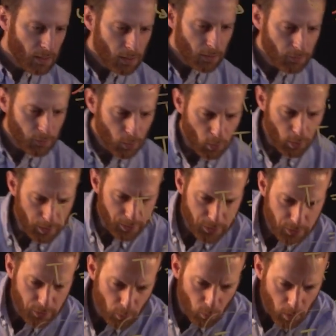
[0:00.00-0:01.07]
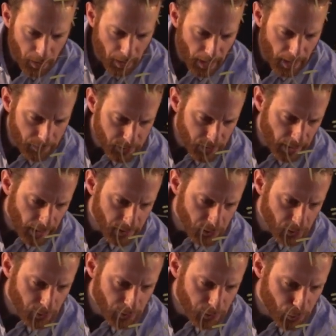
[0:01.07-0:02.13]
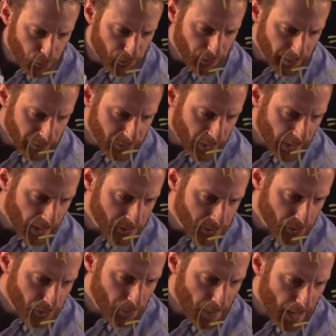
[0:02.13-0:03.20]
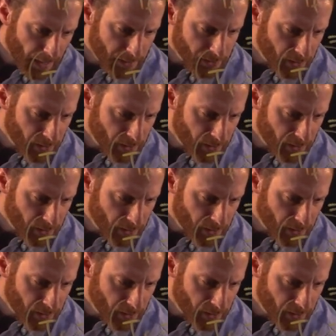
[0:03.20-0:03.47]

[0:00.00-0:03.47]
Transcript: Of course, the 1/2s cancel, the 2/5 cancel, the mass